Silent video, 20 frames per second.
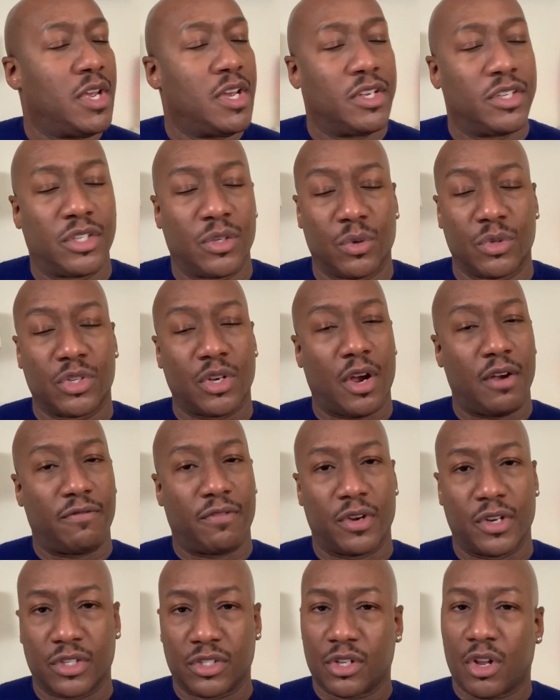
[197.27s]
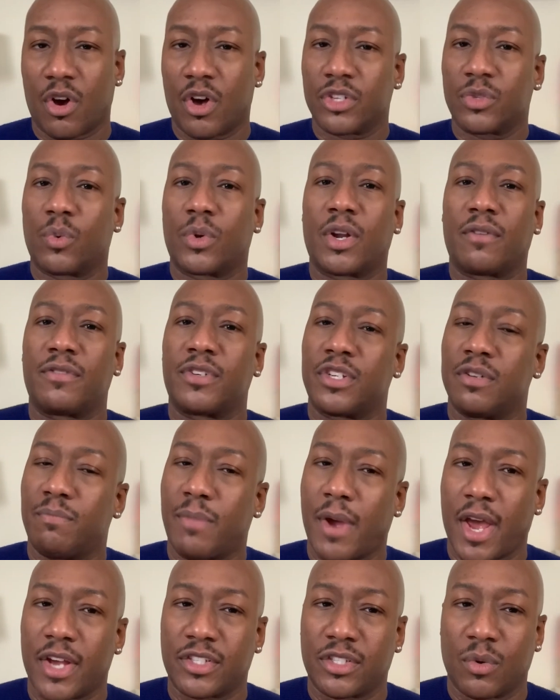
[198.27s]
So sorry for his loss, whatever she
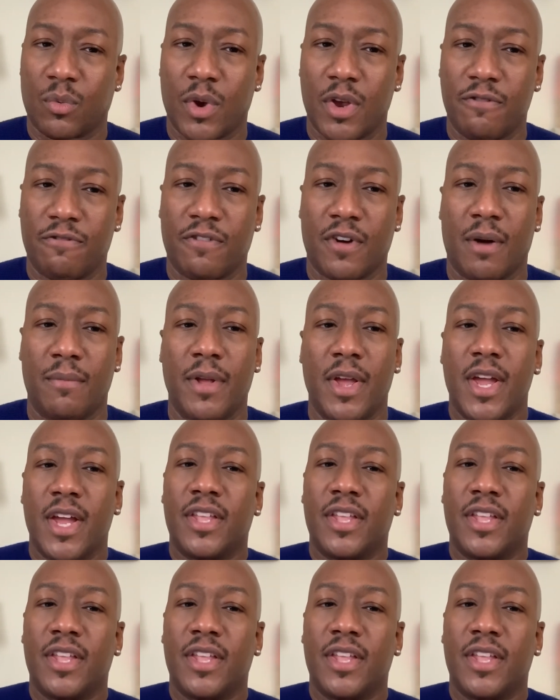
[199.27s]
passed away from.